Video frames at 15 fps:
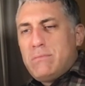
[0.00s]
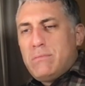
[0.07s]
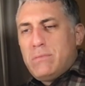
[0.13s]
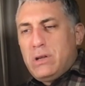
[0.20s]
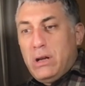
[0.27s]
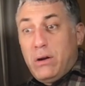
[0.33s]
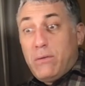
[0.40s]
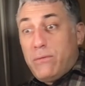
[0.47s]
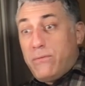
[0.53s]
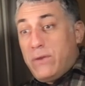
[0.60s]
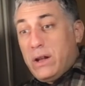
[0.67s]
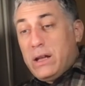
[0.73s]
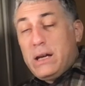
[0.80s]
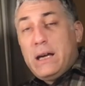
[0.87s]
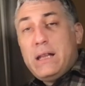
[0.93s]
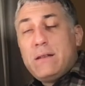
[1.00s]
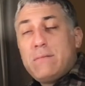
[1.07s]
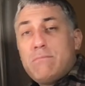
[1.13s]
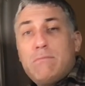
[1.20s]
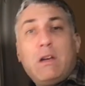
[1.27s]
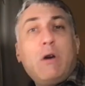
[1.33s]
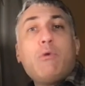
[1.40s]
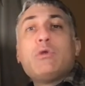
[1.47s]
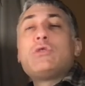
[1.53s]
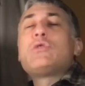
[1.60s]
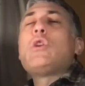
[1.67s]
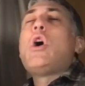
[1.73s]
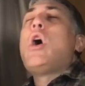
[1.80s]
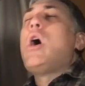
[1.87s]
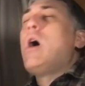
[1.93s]
you know, filling it, it was
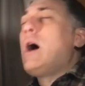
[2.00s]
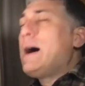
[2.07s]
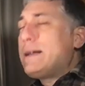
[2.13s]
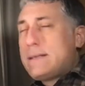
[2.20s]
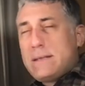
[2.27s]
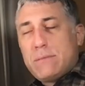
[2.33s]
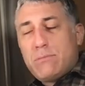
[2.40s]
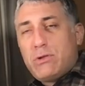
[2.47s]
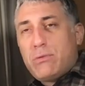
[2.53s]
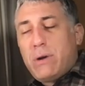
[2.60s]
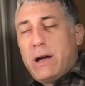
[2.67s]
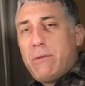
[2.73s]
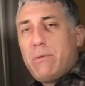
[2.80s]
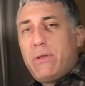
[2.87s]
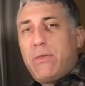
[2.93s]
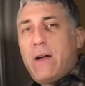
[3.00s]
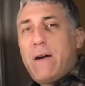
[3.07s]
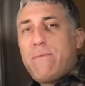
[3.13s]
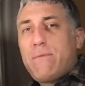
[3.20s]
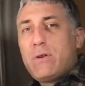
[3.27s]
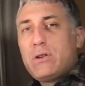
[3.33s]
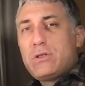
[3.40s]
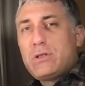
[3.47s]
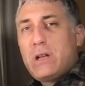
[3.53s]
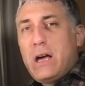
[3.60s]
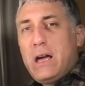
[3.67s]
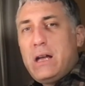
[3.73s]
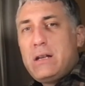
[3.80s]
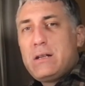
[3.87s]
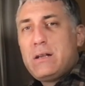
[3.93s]
awesome to write with that first
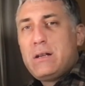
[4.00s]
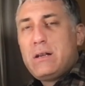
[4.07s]
night.